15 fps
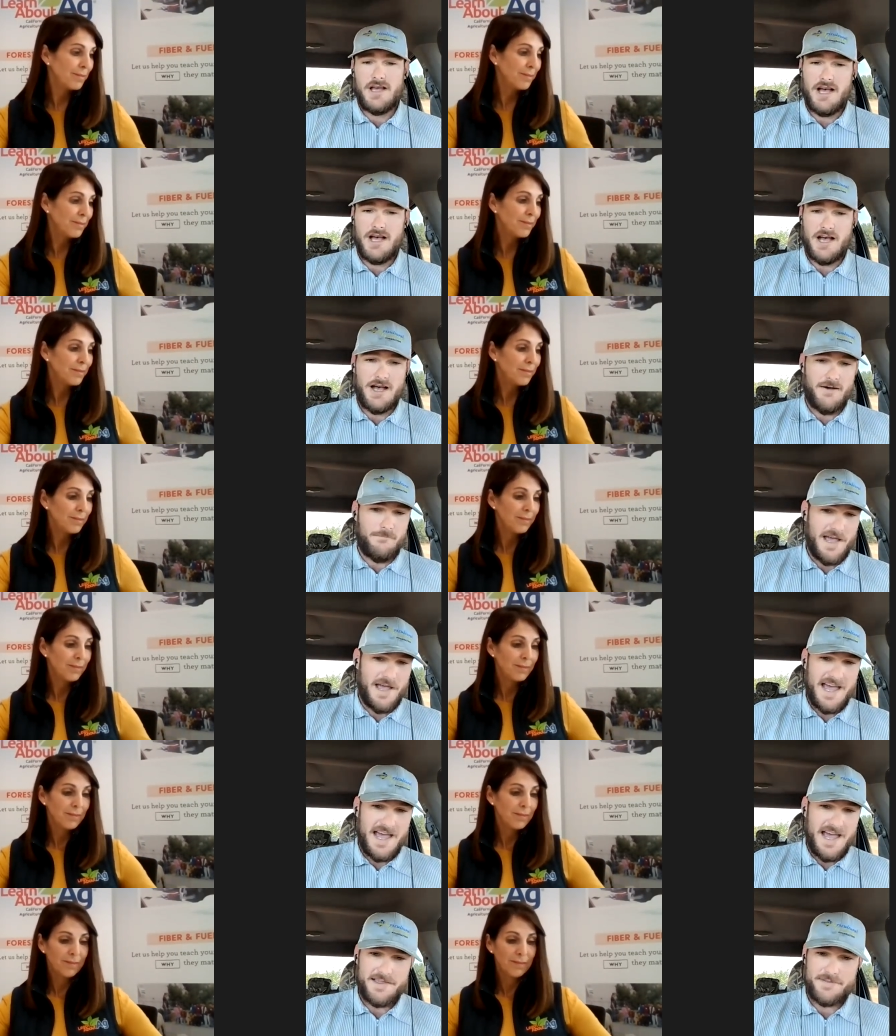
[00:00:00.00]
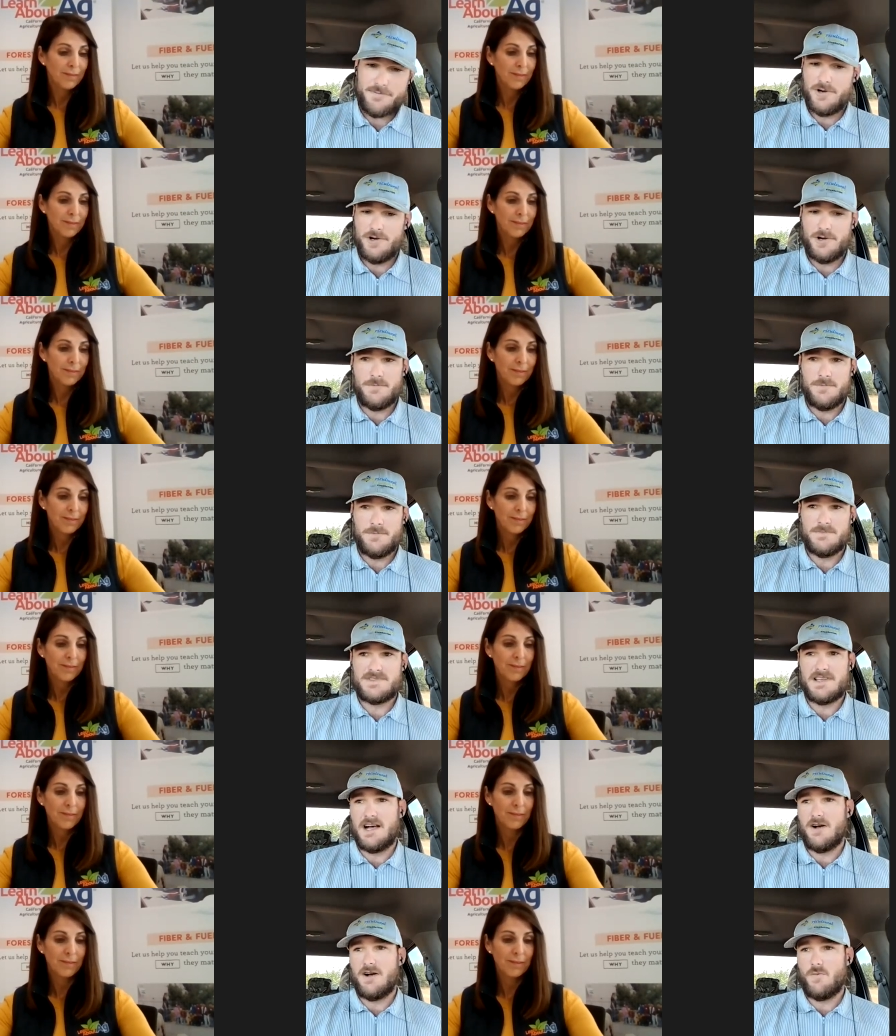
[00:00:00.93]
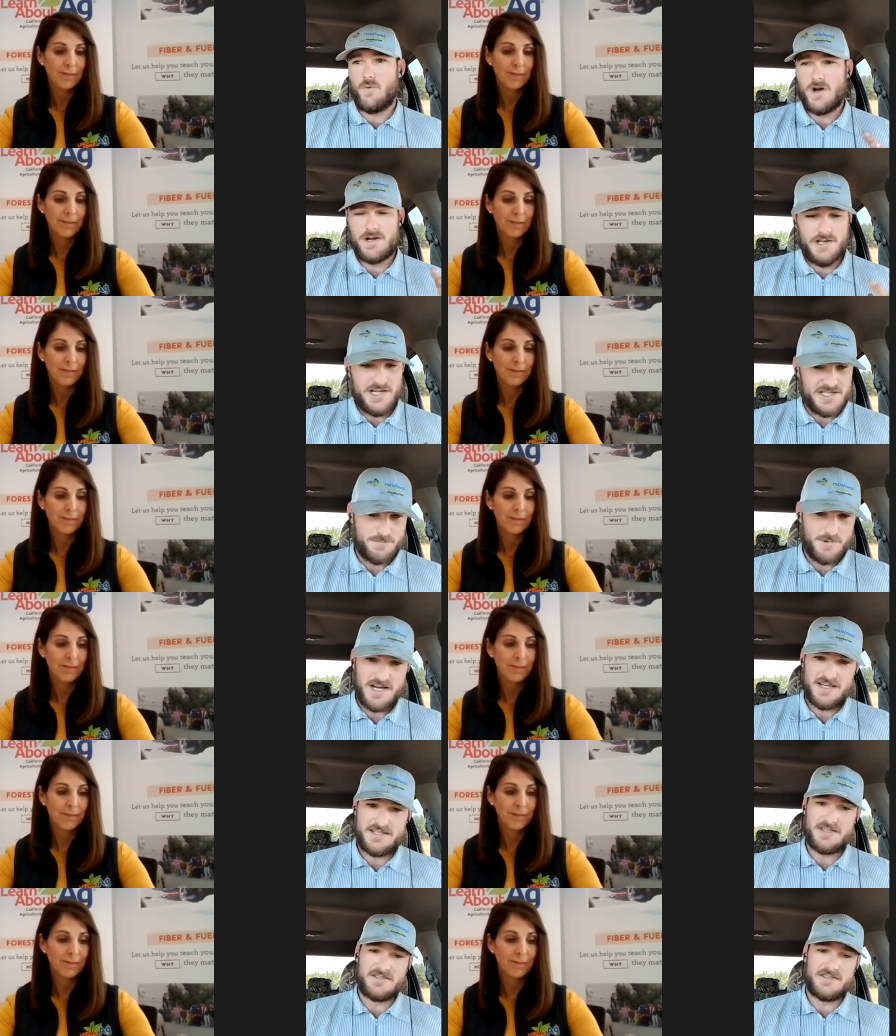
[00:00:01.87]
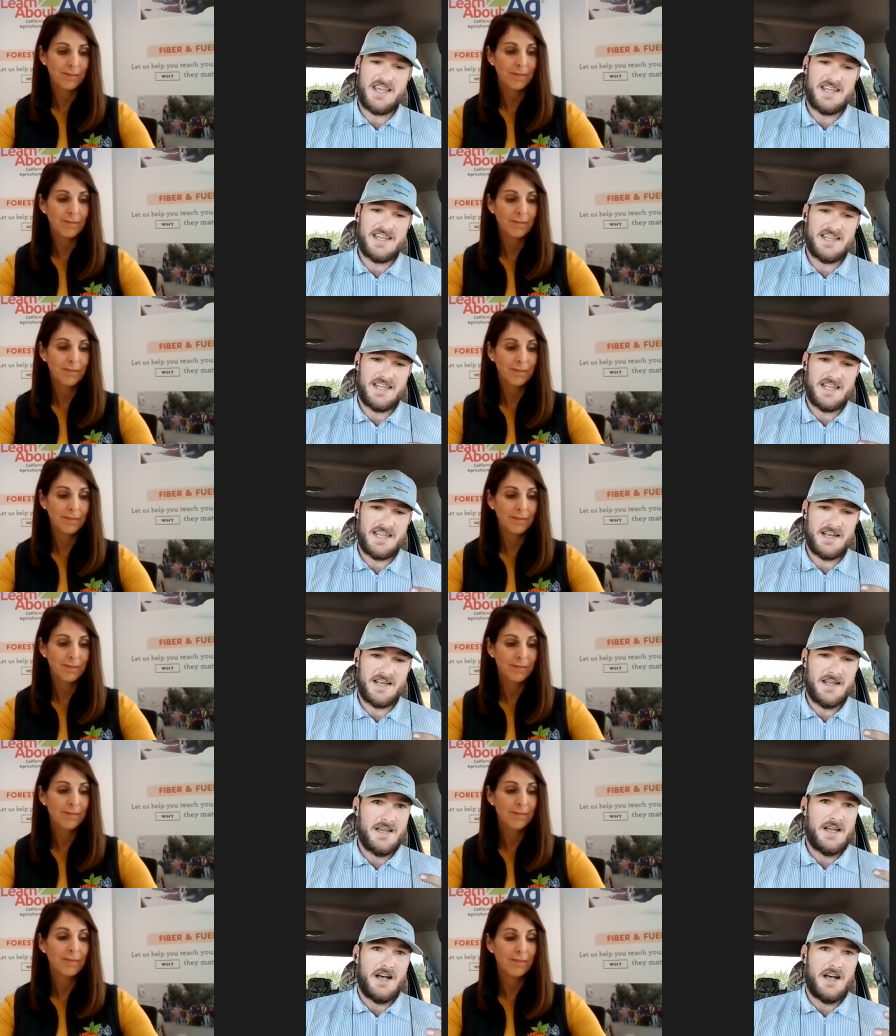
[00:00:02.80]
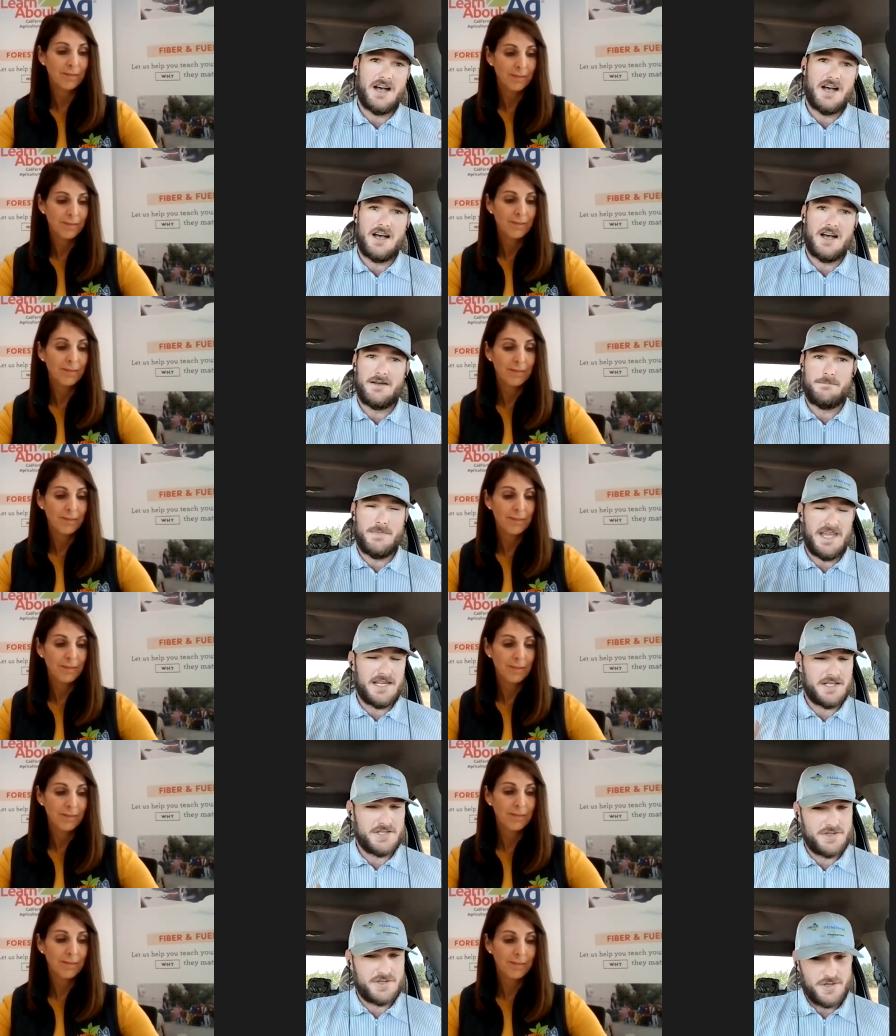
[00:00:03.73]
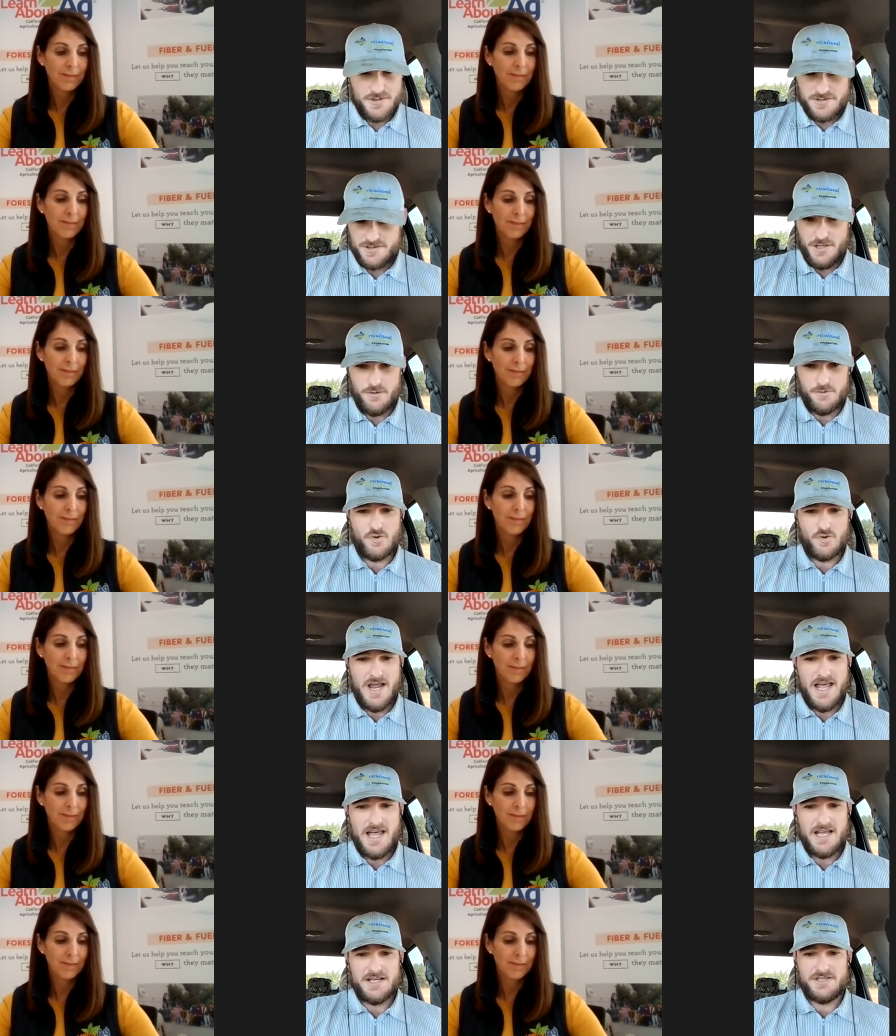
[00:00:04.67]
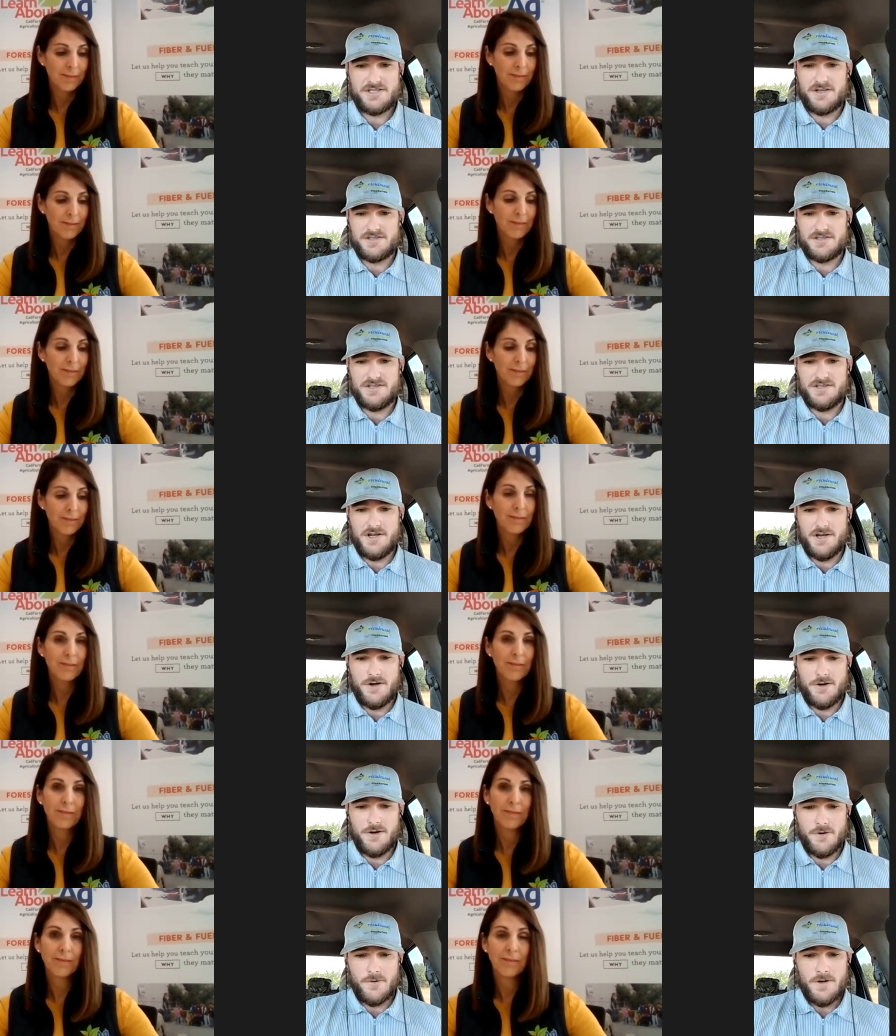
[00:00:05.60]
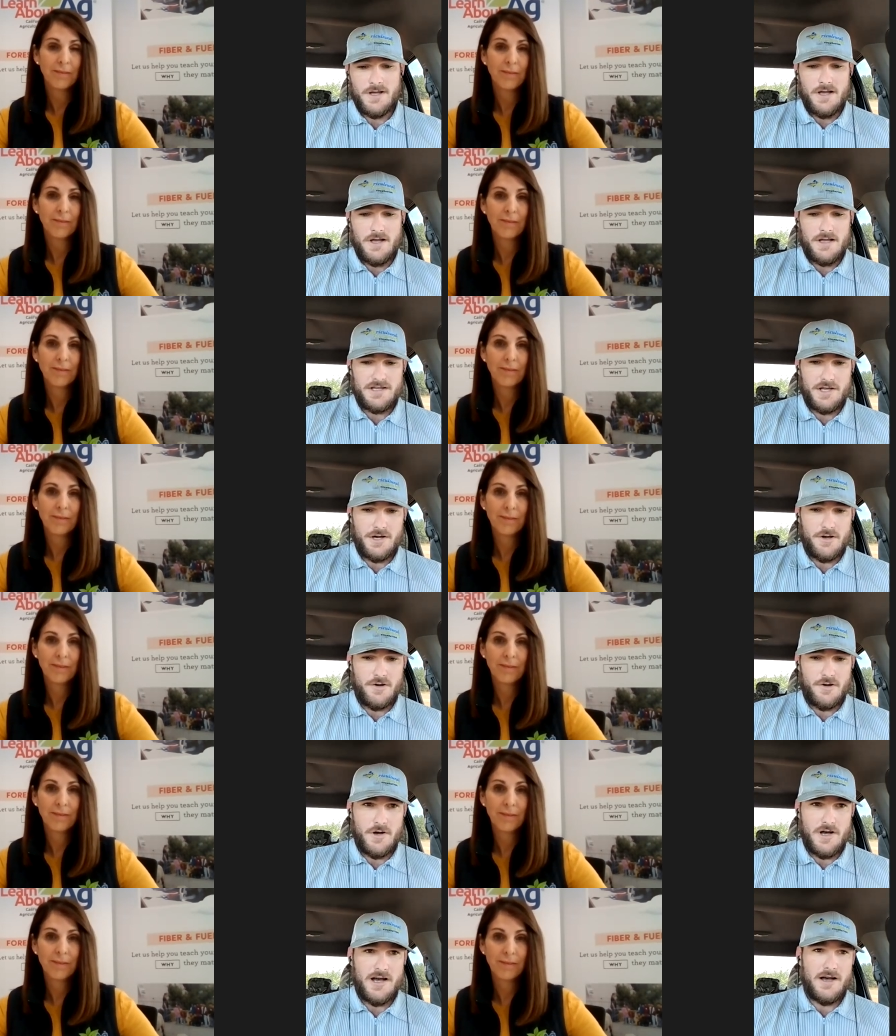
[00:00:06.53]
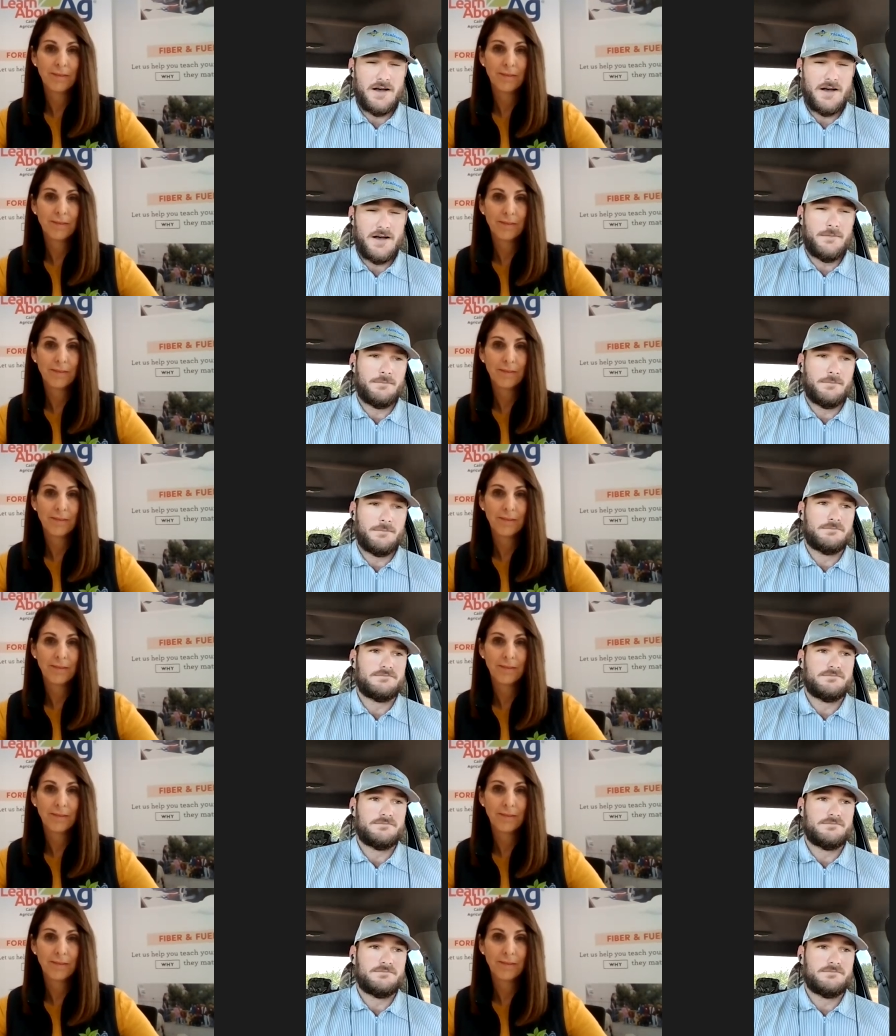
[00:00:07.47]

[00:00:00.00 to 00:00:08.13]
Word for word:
Speaker 1: Um, bathrooms, uh, where lunch breaks are taken, uh, making sure there's no trash, there's no, you know, um,